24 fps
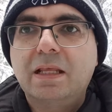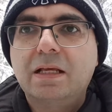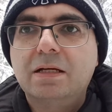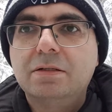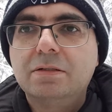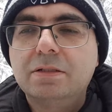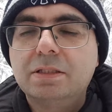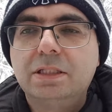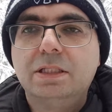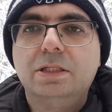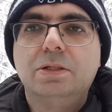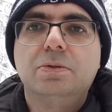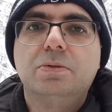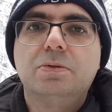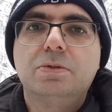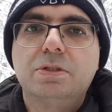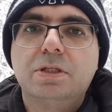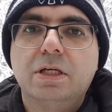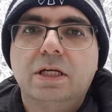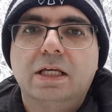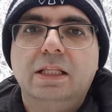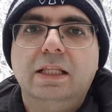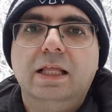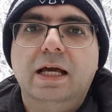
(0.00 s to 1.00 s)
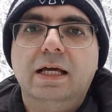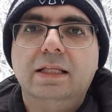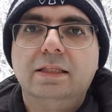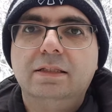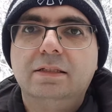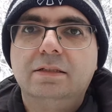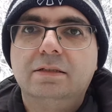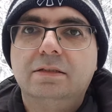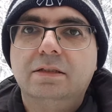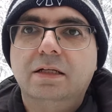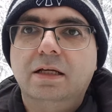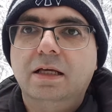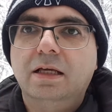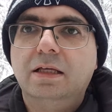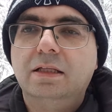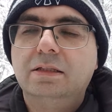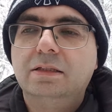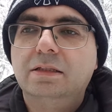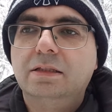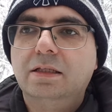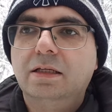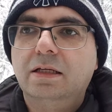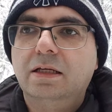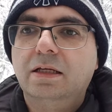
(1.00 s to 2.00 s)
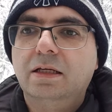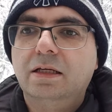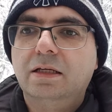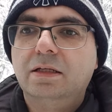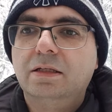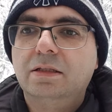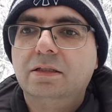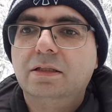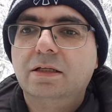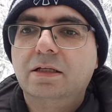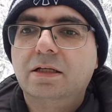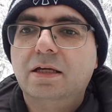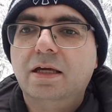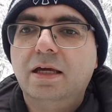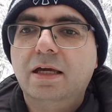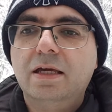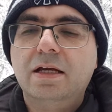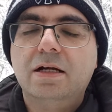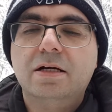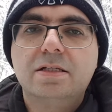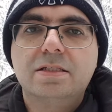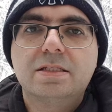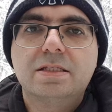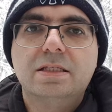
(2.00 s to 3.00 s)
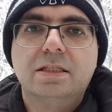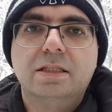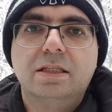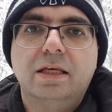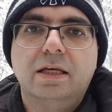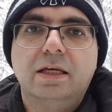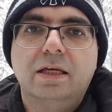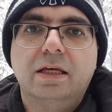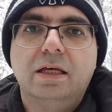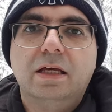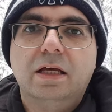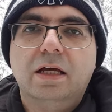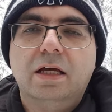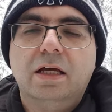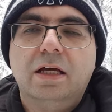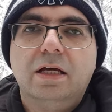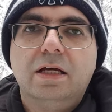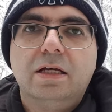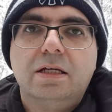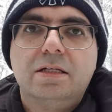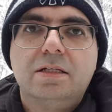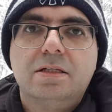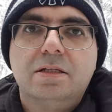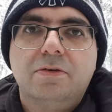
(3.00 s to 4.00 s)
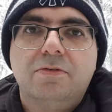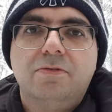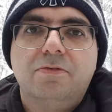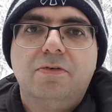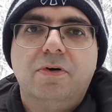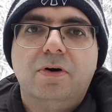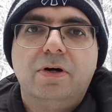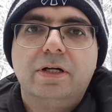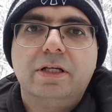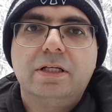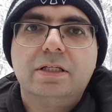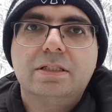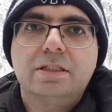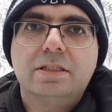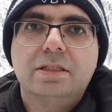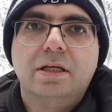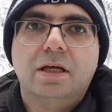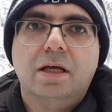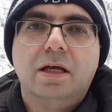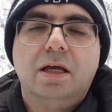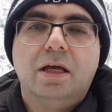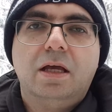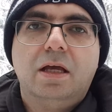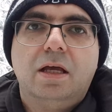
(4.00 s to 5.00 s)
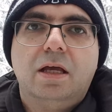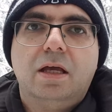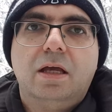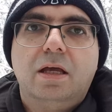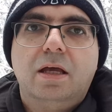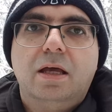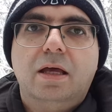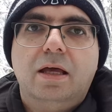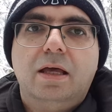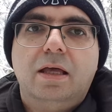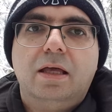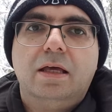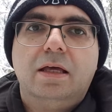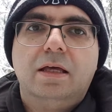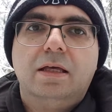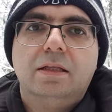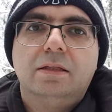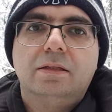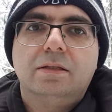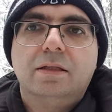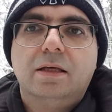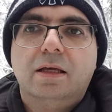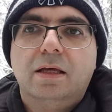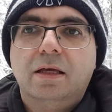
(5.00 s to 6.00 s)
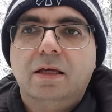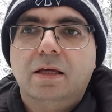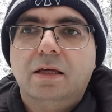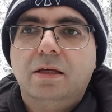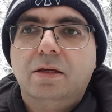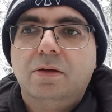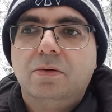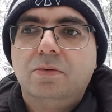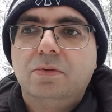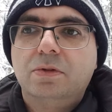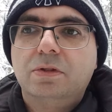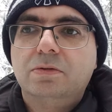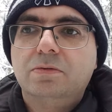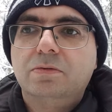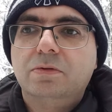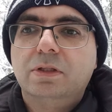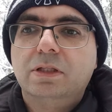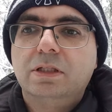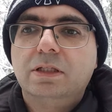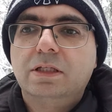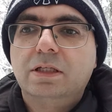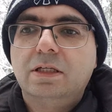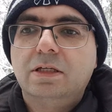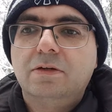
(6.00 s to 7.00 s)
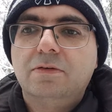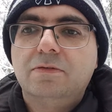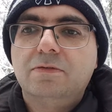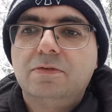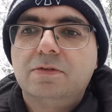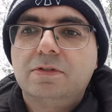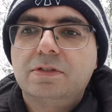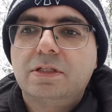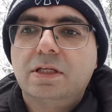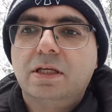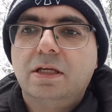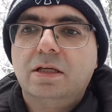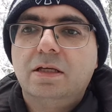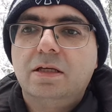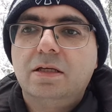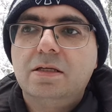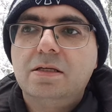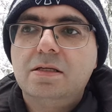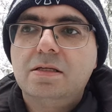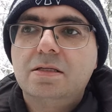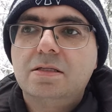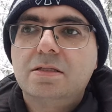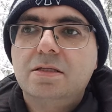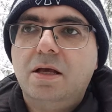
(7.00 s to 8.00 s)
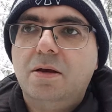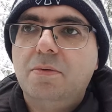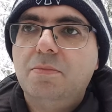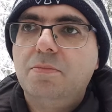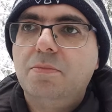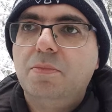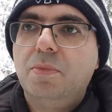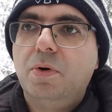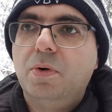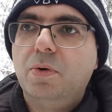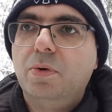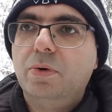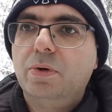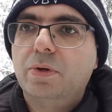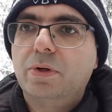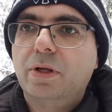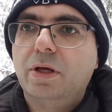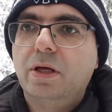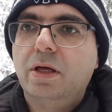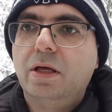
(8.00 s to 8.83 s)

reduce the clutter and the chaos in the forest, and it will give some more